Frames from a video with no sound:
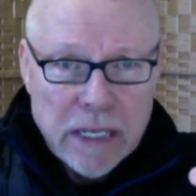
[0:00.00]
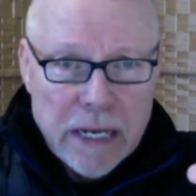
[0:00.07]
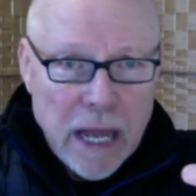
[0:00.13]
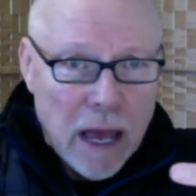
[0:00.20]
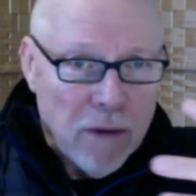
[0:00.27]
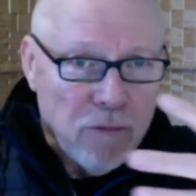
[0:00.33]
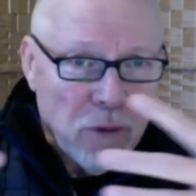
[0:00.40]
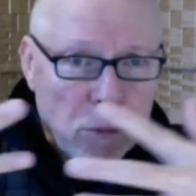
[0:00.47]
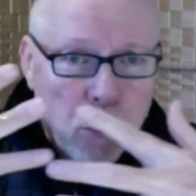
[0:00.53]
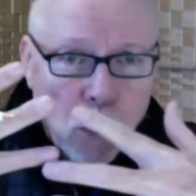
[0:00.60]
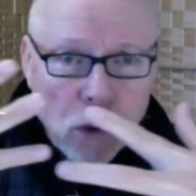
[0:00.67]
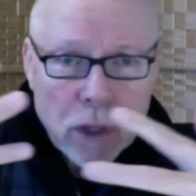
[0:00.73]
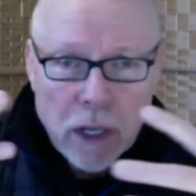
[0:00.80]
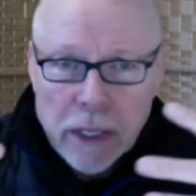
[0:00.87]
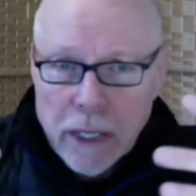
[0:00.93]

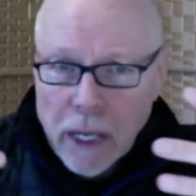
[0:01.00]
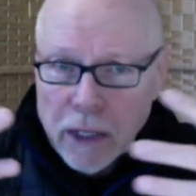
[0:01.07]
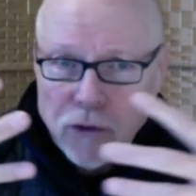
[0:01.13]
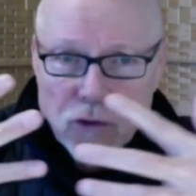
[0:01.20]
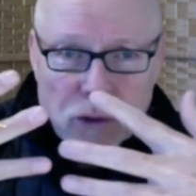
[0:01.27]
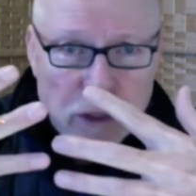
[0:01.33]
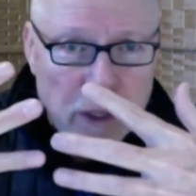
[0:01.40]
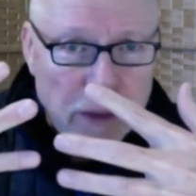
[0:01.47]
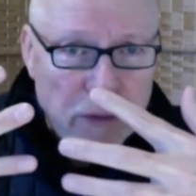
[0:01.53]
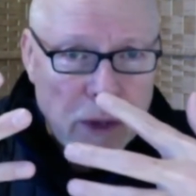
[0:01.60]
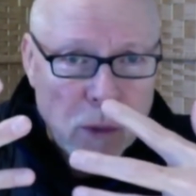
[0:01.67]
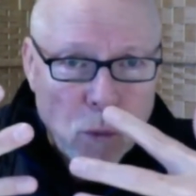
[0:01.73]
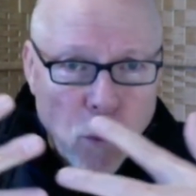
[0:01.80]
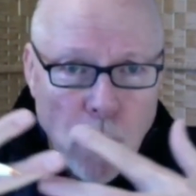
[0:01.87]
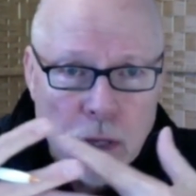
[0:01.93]
ineffable connection and
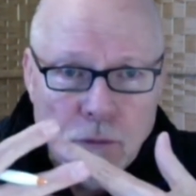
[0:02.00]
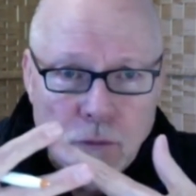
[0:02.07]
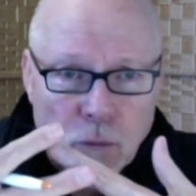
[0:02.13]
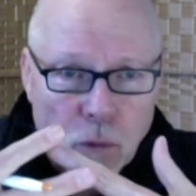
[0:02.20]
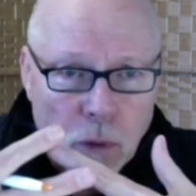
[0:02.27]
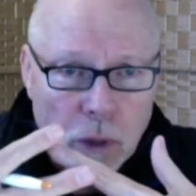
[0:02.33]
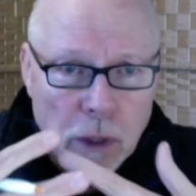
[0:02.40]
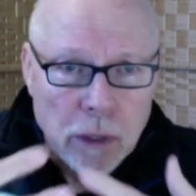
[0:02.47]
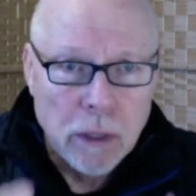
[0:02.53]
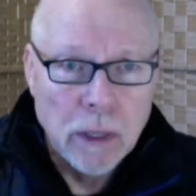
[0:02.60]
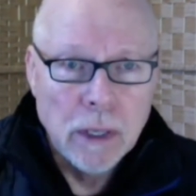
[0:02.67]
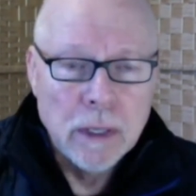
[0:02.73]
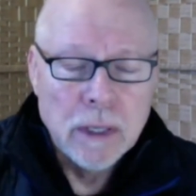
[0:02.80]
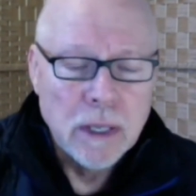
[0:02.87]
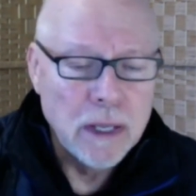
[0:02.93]
they went for it.
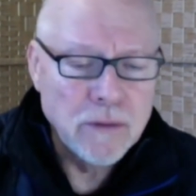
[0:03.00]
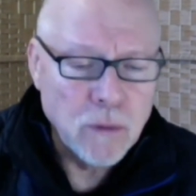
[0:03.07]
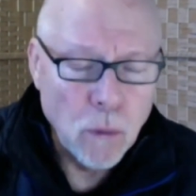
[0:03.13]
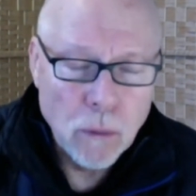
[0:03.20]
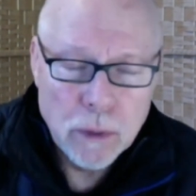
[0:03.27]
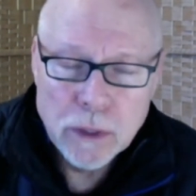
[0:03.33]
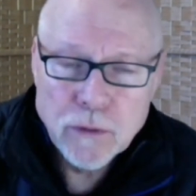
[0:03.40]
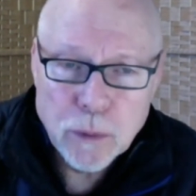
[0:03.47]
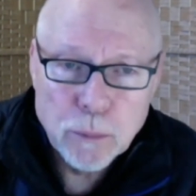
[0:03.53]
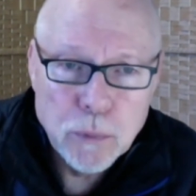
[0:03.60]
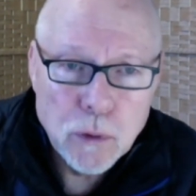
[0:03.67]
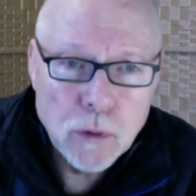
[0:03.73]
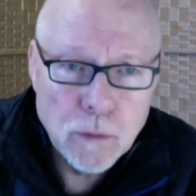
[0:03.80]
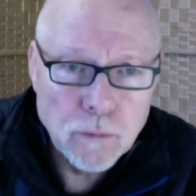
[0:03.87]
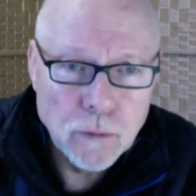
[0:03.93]
It's a
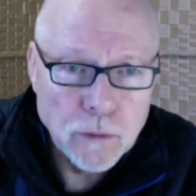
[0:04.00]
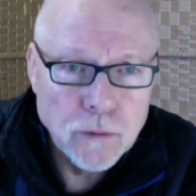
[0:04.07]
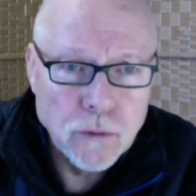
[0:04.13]
beautiful